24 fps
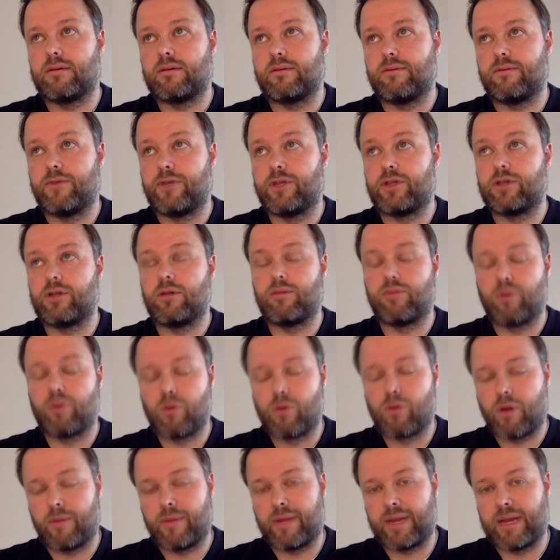visual
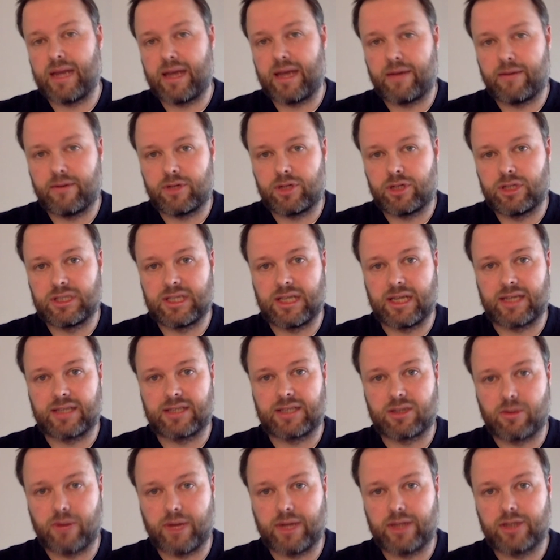programming languages like
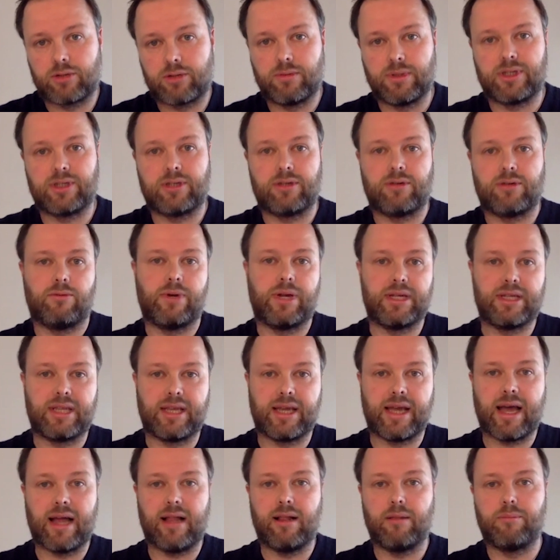Scratch, which
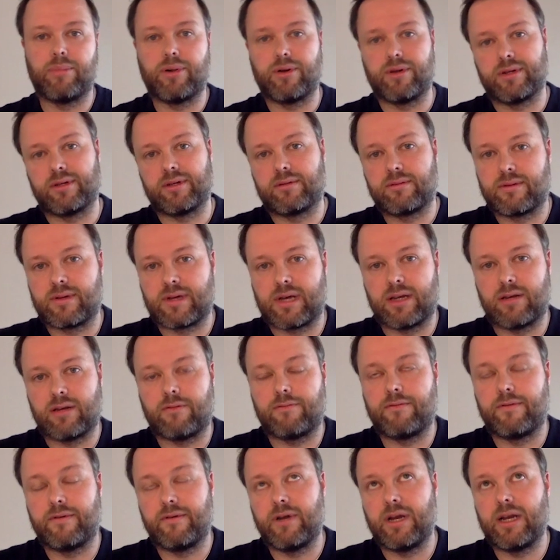really help and kind of
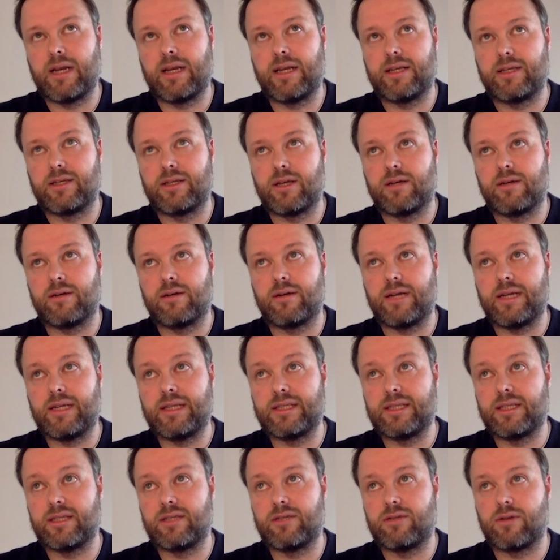really uh,
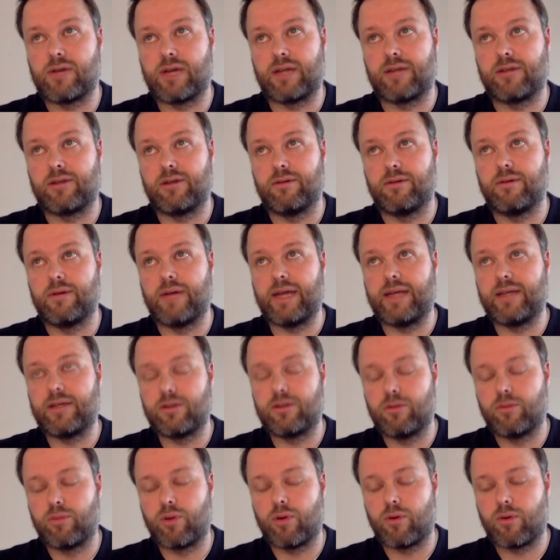easy to get you
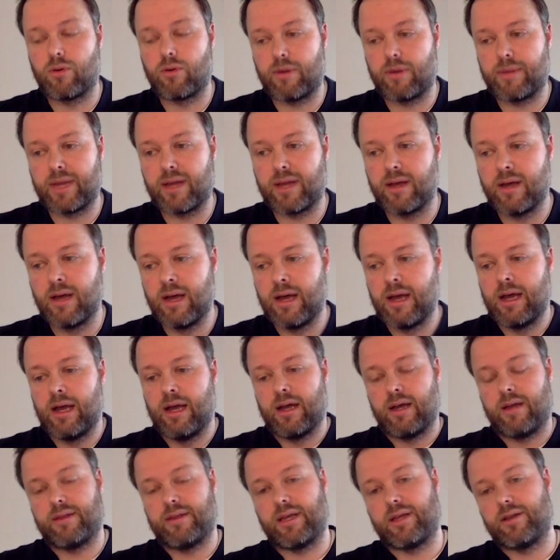into programming
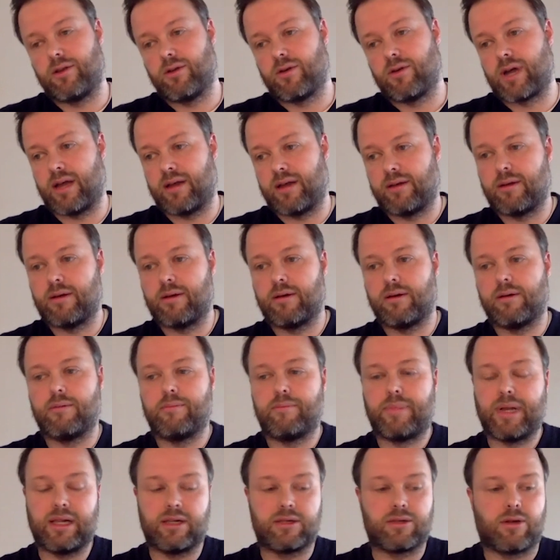and then you can uh,
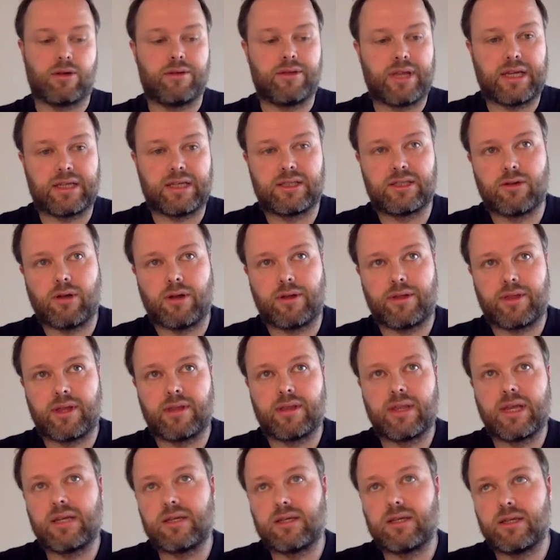build on that. So I think
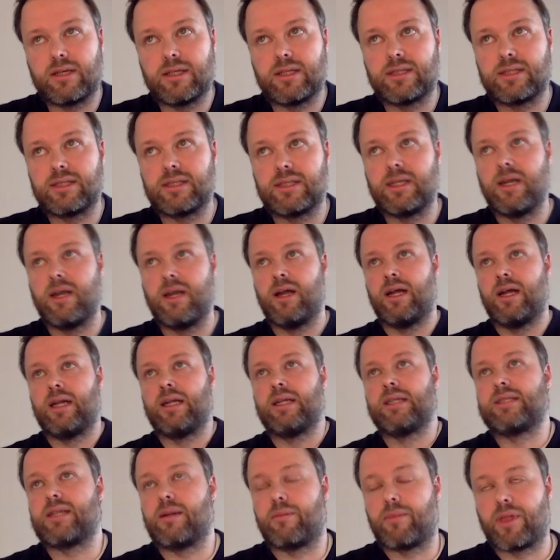that is
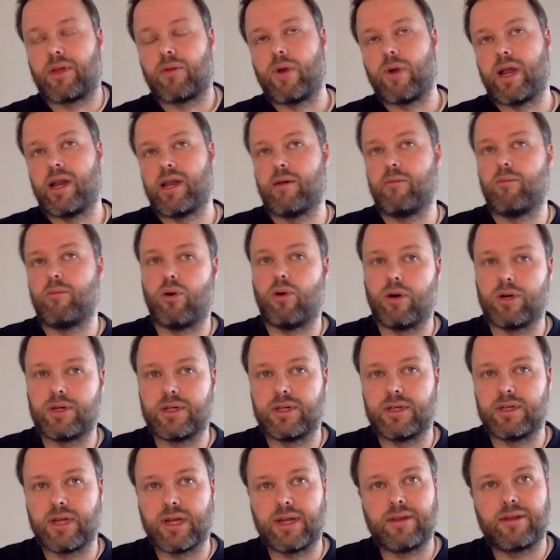something really
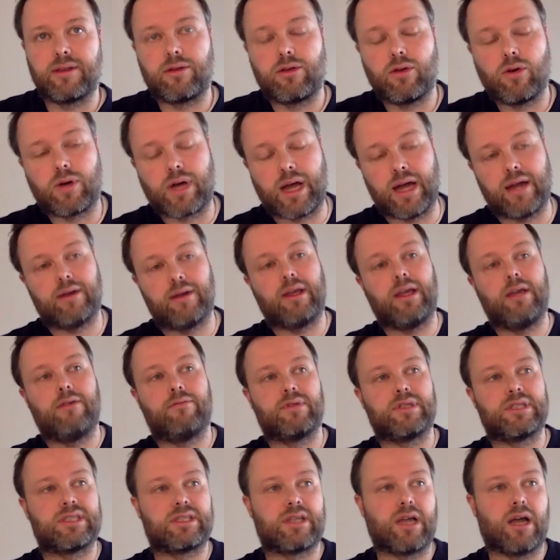important, and you can even
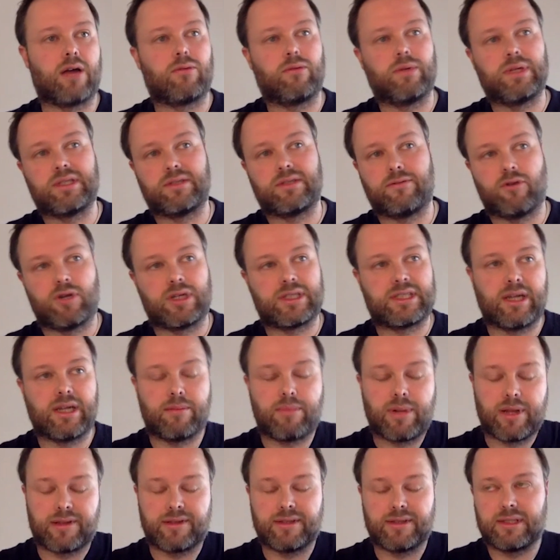start with, for
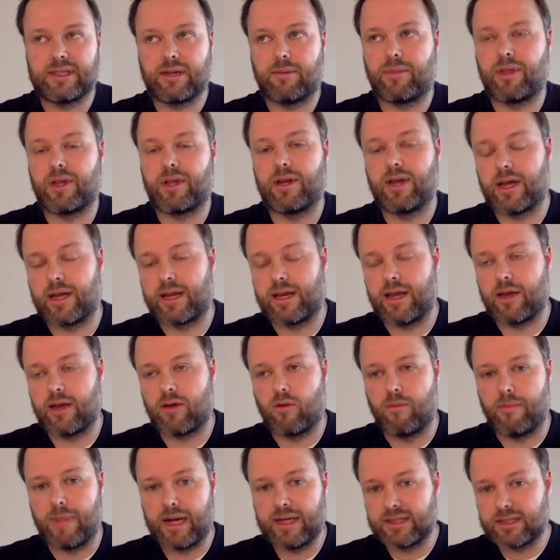example, something like Lego
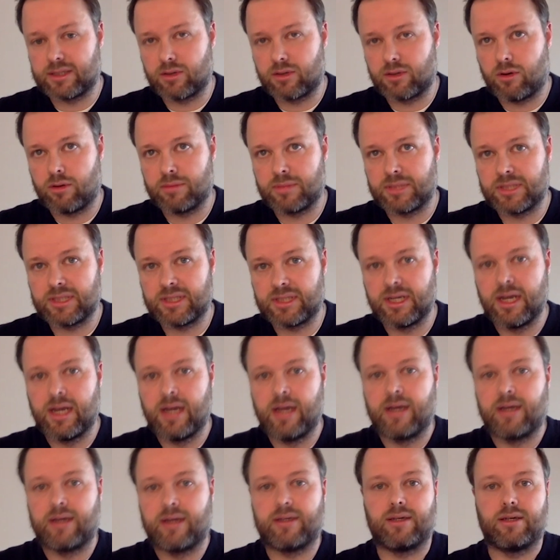Mindstorms,
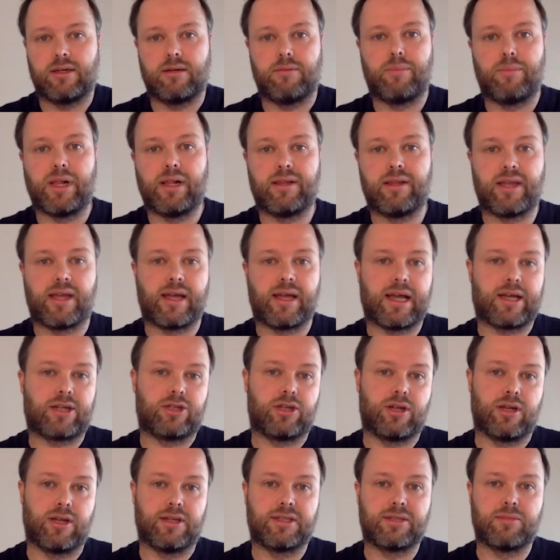uh, building
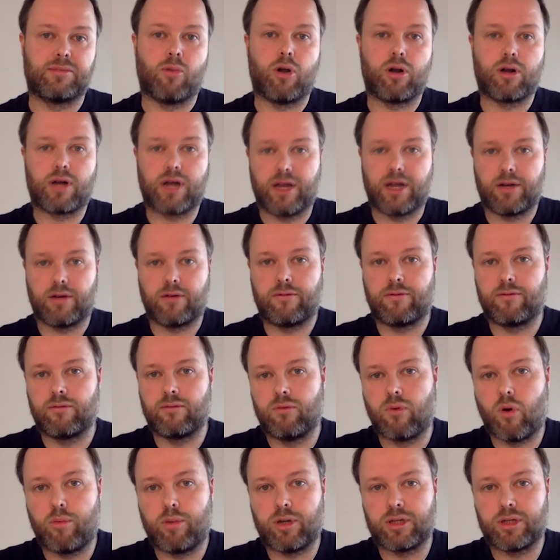actually small kind of
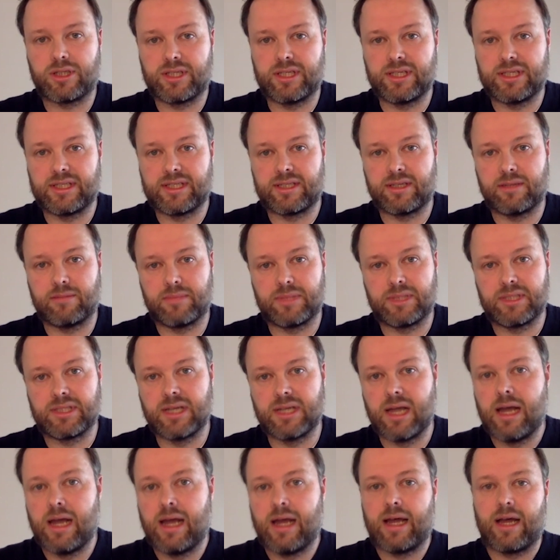robot systems
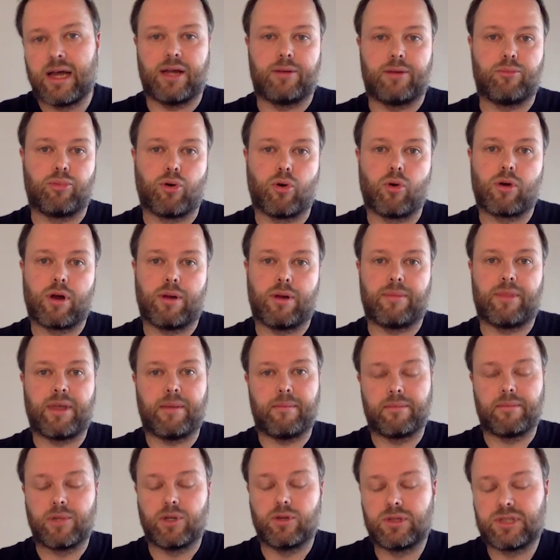and program
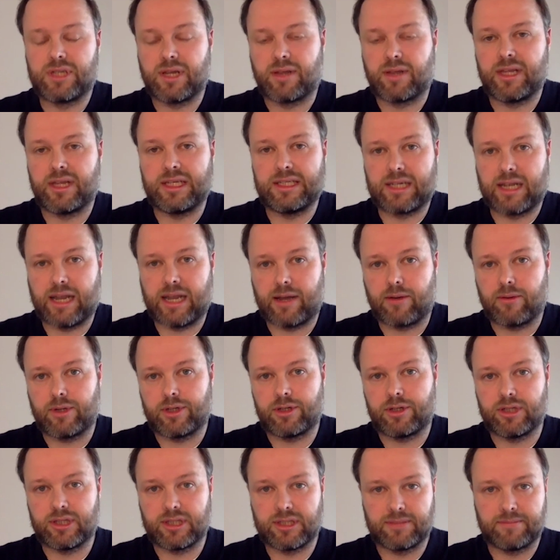them using these
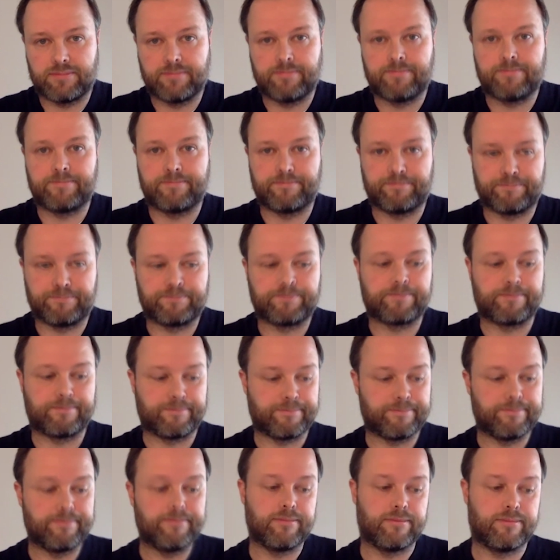languages.
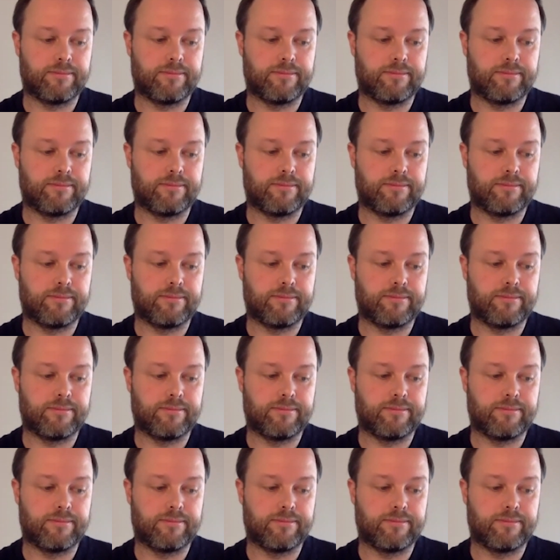Mm-hmm.